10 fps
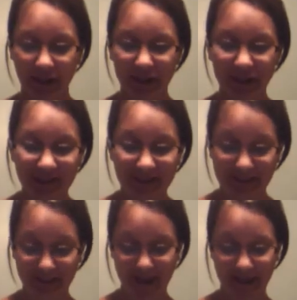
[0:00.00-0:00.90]
just
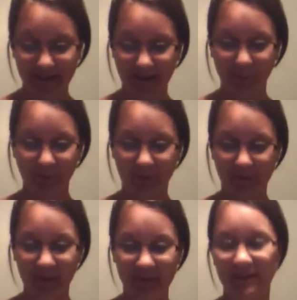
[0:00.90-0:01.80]
these past couple of
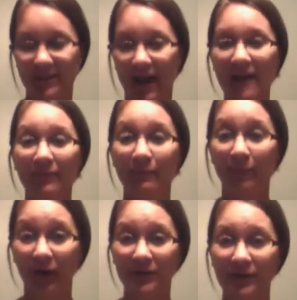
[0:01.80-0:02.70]
months as I've
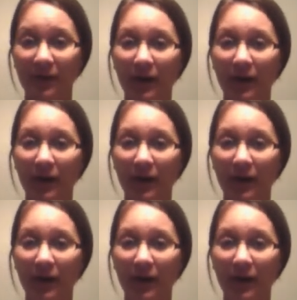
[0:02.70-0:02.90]
embarked